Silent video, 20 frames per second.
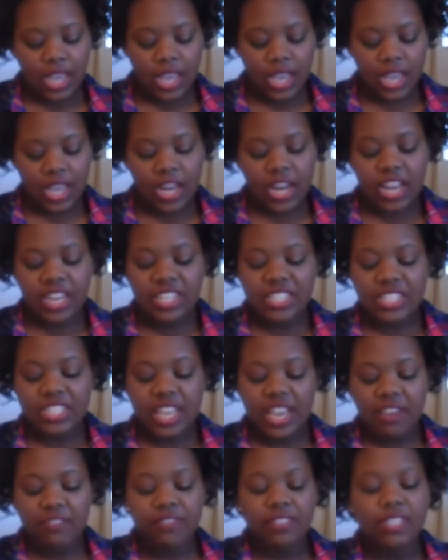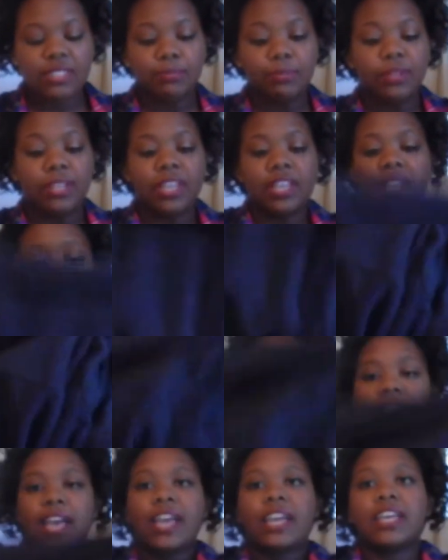And I just have this plain
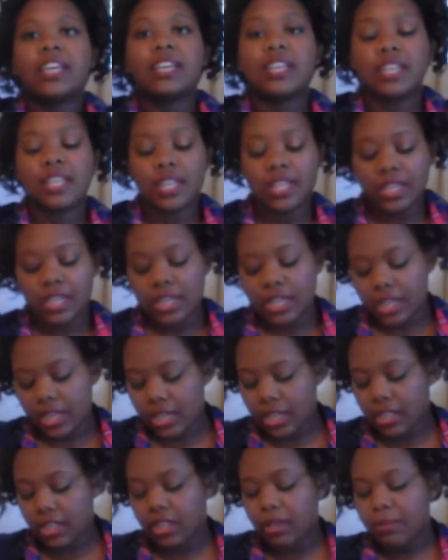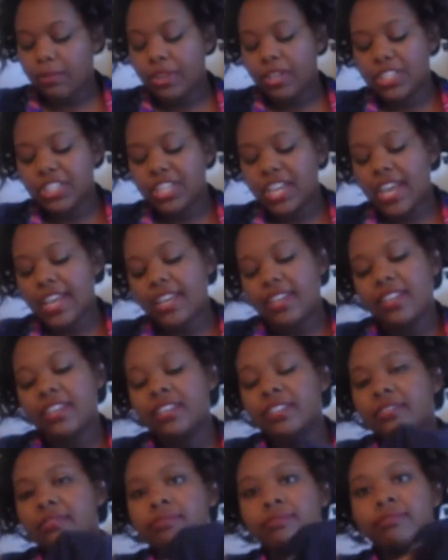black Columbia
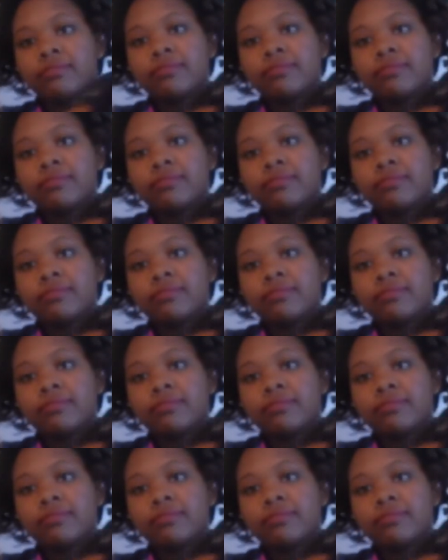jacket